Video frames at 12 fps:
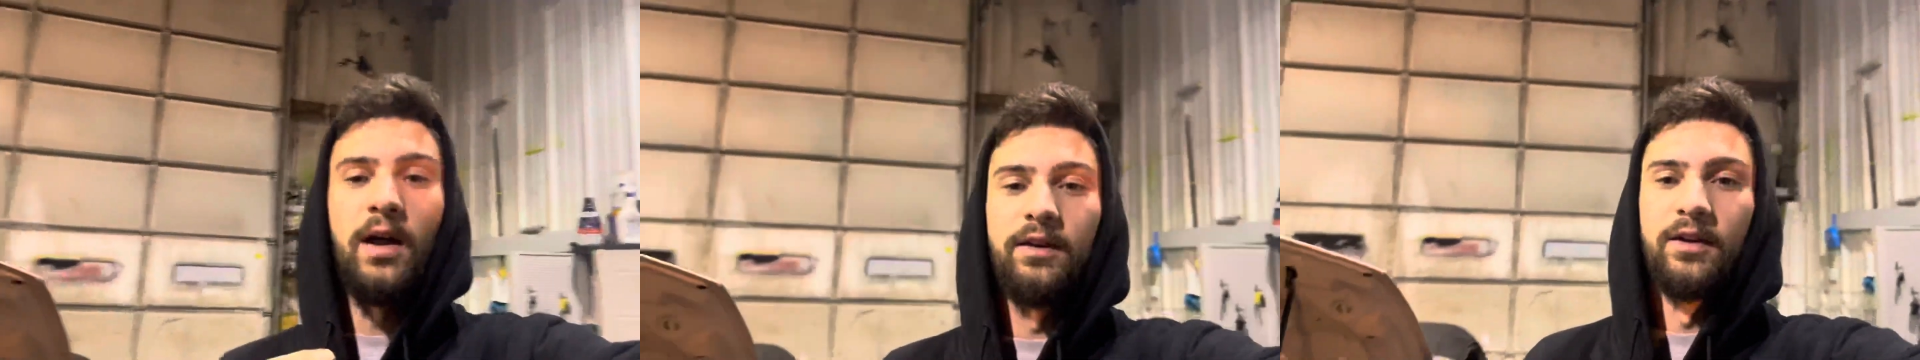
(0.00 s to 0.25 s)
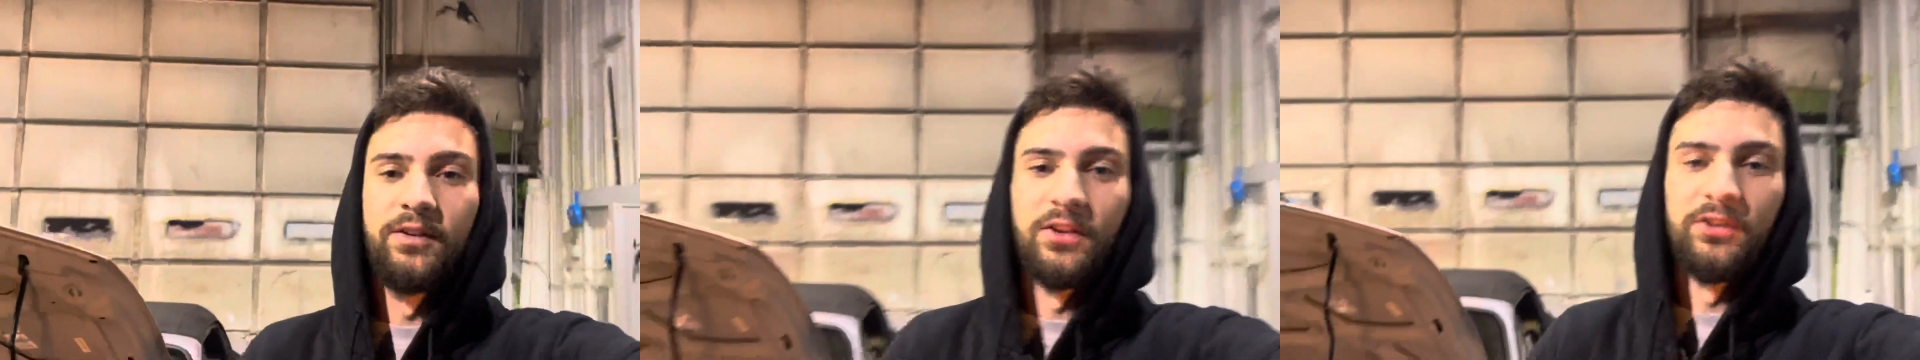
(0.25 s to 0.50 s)

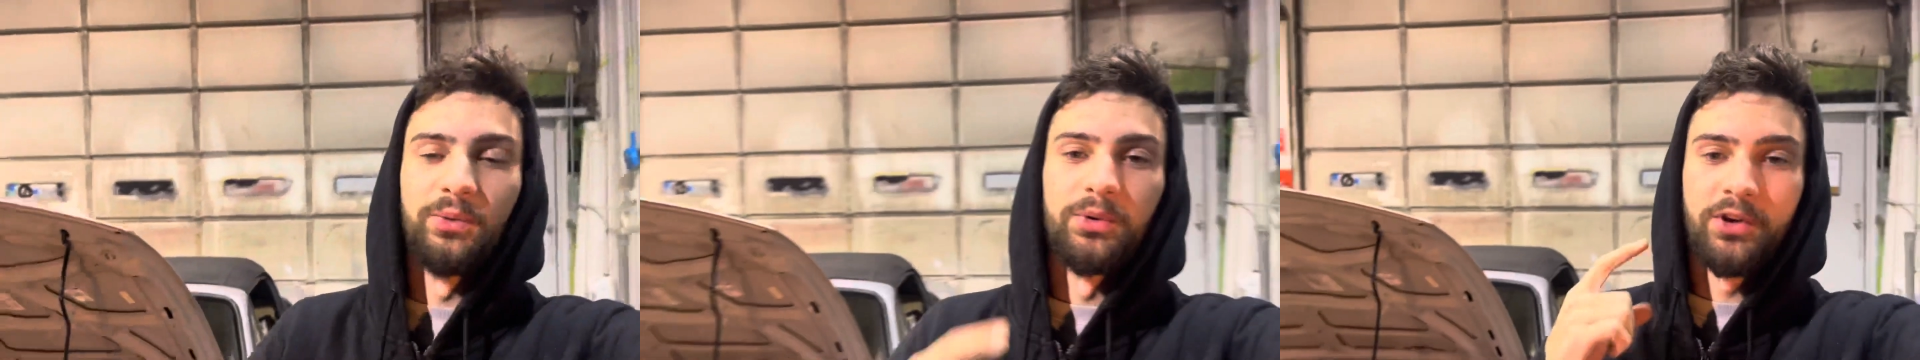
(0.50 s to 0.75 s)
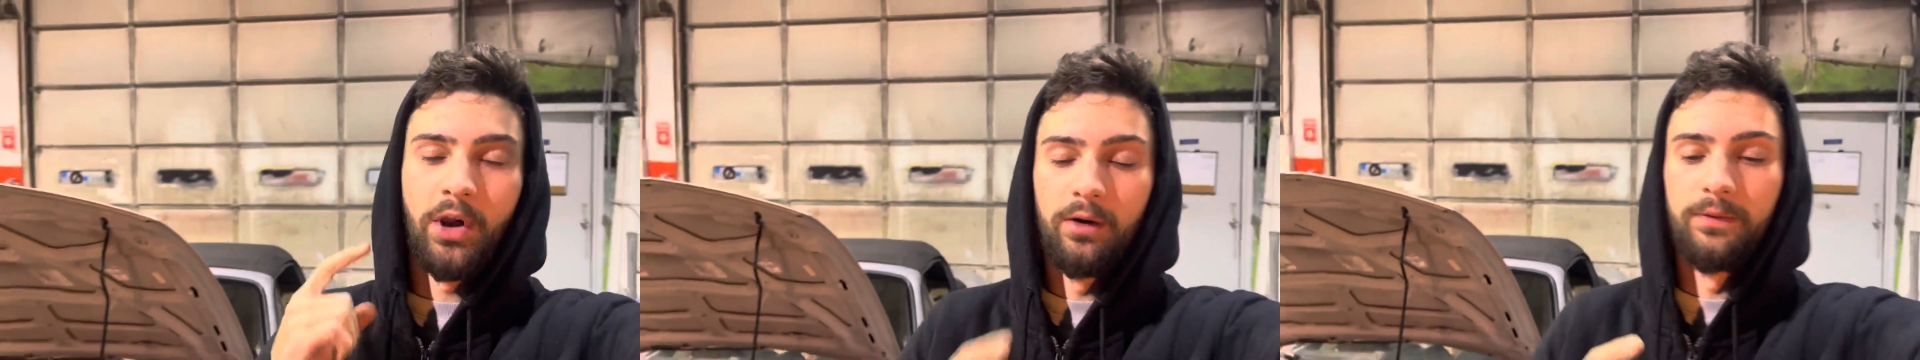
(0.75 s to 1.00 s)
did, since it was
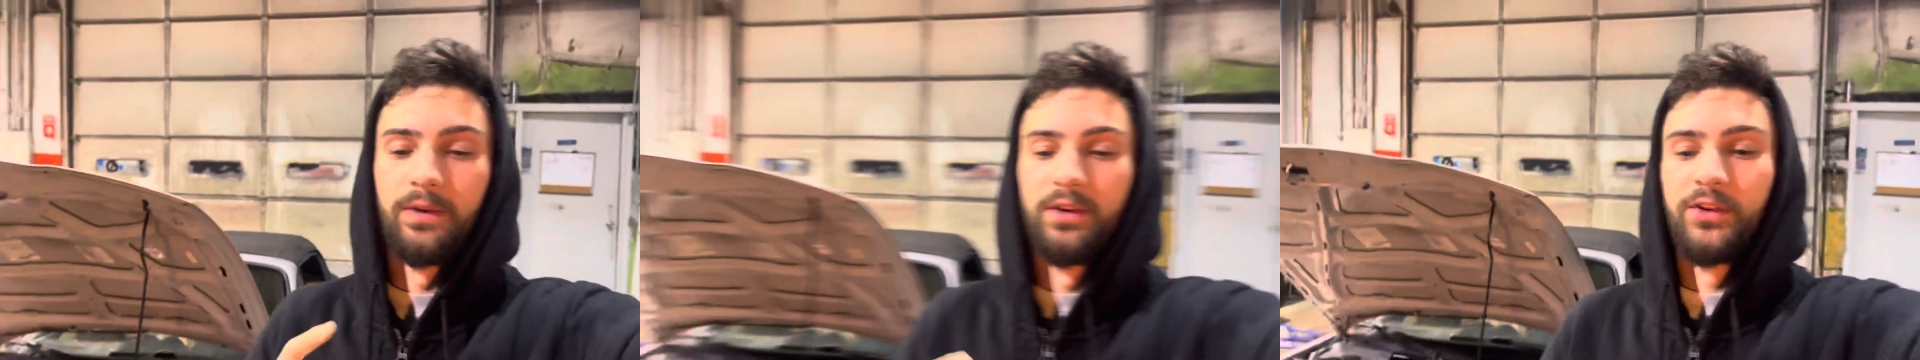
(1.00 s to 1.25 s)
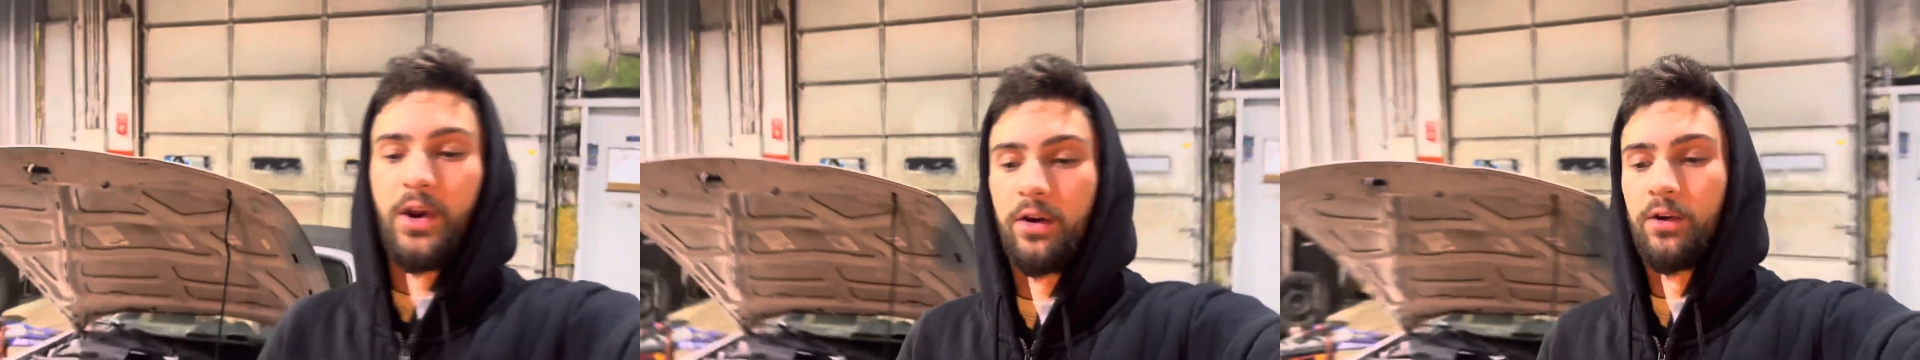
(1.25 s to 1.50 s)
cut for
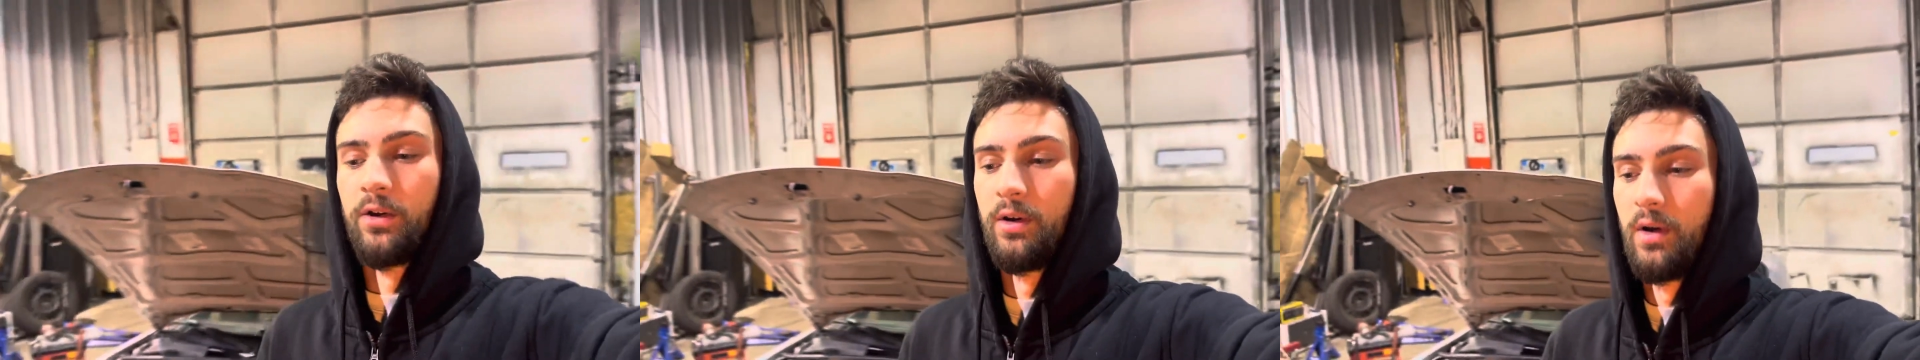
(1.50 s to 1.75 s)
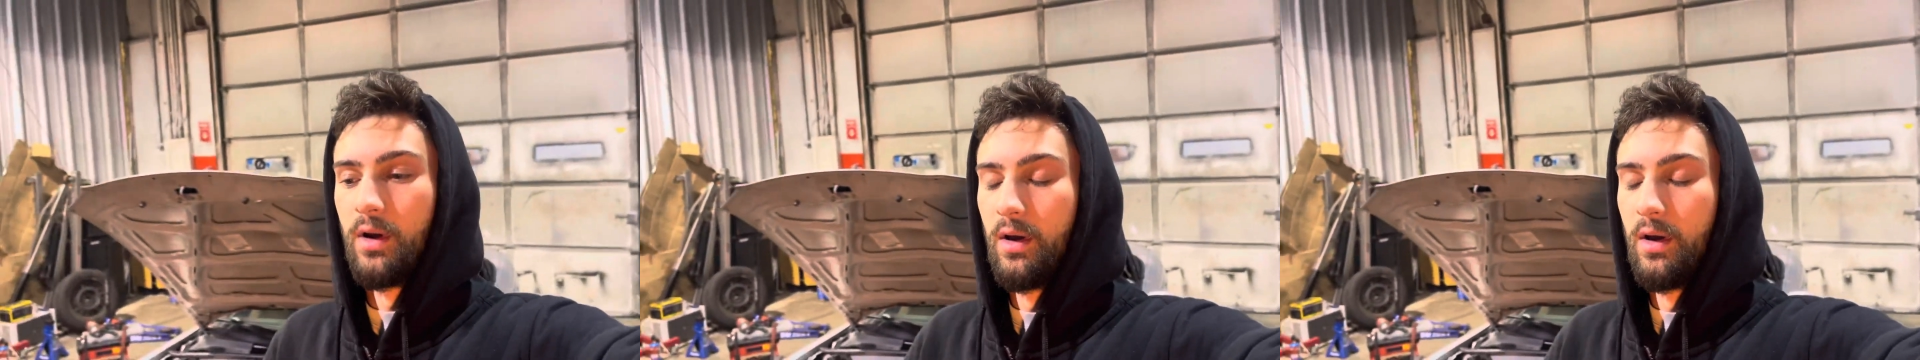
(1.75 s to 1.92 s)
this header,